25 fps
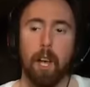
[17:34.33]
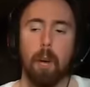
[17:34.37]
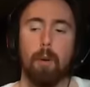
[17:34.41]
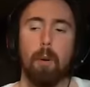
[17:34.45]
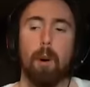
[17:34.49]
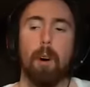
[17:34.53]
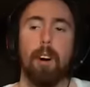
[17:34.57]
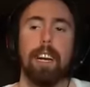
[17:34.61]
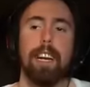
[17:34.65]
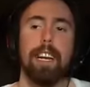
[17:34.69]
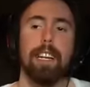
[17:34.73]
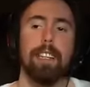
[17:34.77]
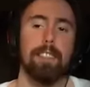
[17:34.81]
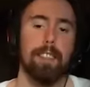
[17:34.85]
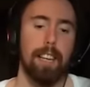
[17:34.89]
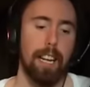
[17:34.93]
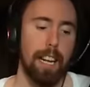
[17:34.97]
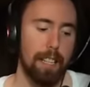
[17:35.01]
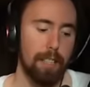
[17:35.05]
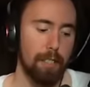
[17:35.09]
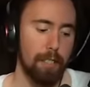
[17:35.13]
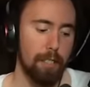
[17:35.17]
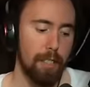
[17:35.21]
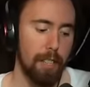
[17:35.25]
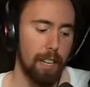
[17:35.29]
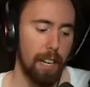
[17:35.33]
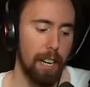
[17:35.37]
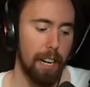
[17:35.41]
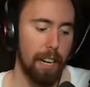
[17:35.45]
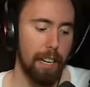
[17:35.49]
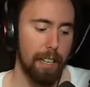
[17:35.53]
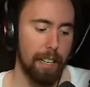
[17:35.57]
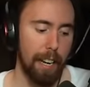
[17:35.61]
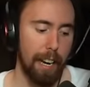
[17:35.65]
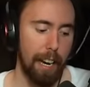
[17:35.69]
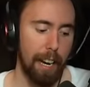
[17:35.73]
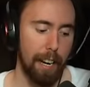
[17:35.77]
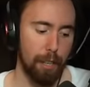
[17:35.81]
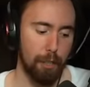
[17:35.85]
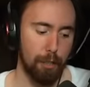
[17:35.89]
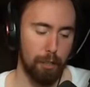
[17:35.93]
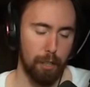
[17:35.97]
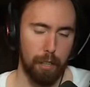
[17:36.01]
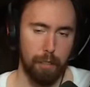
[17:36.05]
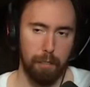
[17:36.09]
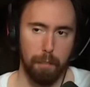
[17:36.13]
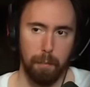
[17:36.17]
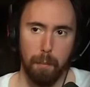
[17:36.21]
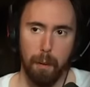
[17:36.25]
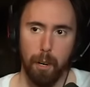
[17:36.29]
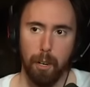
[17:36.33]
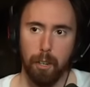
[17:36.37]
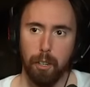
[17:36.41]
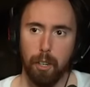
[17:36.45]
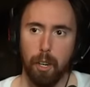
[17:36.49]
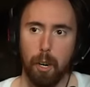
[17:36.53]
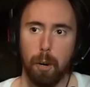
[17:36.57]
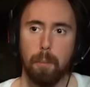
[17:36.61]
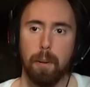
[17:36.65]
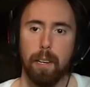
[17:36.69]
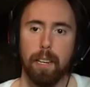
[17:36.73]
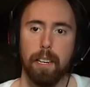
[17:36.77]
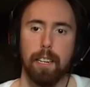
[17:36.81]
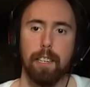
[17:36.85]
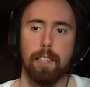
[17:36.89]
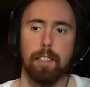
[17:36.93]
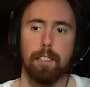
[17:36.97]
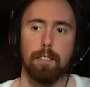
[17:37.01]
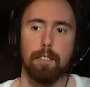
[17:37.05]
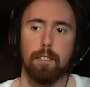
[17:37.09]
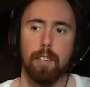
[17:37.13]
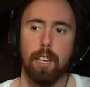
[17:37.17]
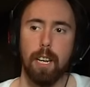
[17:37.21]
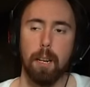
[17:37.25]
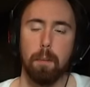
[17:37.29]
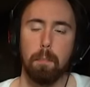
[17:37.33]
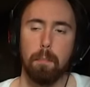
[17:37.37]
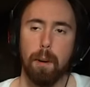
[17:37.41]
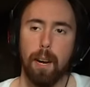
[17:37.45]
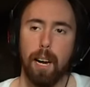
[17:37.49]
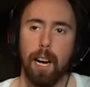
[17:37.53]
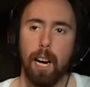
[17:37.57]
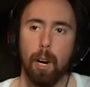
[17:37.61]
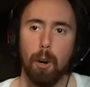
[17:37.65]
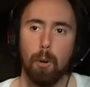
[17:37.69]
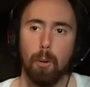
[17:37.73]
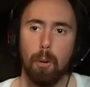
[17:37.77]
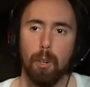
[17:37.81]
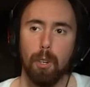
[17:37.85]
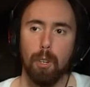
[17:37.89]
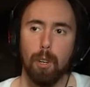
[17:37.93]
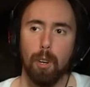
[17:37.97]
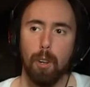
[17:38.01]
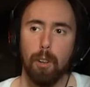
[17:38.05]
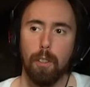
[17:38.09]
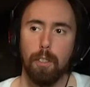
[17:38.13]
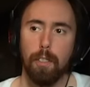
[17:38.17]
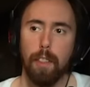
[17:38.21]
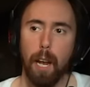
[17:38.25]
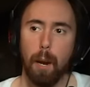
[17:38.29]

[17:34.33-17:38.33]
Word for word: Well, it, it's not actually familiar because in Palworld,